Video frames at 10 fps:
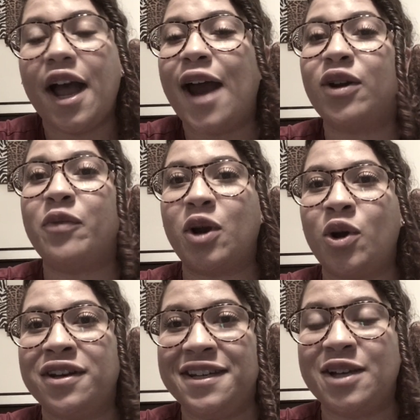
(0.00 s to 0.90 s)
I don't even want to
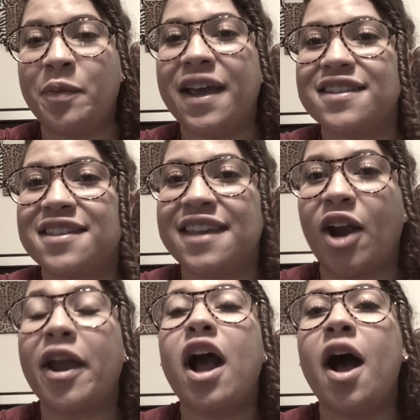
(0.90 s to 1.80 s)
go into detail because it's
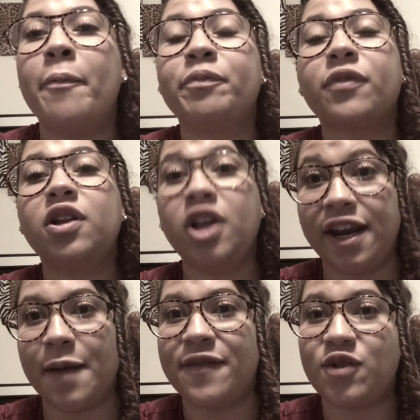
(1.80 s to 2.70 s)
scary.
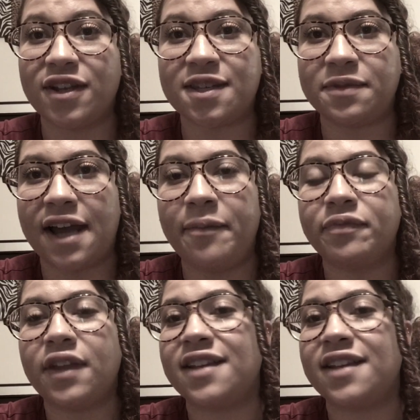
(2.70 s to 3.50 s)
Look it up if you get some time.